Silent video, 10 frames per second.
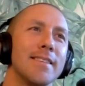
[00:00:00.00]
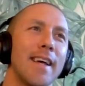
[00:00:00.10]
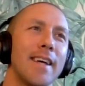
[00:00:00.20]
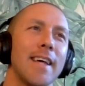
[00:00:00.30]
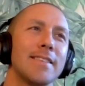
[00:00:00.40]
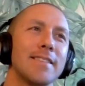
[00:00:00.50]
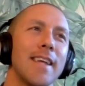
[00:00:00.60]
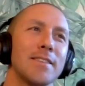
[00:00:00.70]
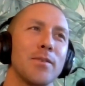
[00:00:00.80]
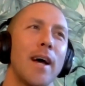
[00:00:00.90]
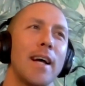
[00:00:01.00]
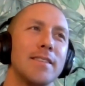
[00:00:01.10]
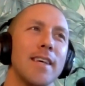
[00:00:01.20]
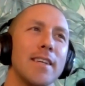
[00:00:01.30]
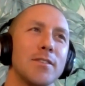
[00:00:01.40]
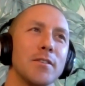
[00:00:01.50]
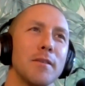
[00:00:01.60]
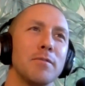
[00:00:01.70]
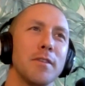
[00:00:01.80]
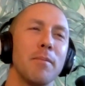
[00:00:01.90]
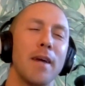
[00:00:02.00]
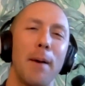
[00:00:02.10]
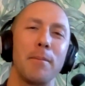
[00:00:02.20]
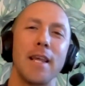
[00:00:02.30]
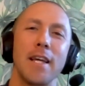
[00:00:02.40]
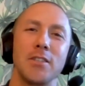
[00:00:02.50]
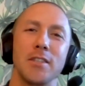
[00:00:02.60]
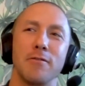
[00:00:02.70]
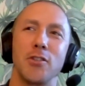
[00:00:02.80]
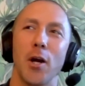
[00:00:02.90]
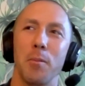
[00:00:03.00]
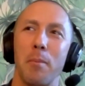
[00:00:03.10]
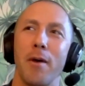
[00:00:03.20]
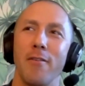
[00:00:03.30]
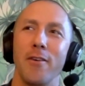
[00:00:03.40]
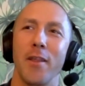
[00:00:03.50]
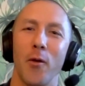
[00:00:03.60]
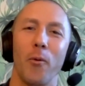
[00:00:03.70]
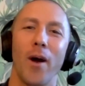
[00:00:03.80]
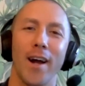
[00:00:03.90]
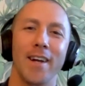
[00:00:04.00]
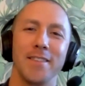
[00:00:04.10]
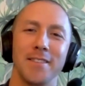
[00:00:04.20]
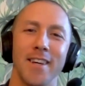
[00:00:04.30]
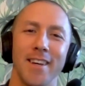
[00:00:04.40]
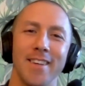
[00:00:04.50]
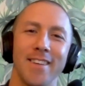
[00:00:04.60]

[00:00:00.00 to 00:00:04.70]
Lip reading: that's what I'd say. So some combination of Jeremy Piven and The Rock, I'd say.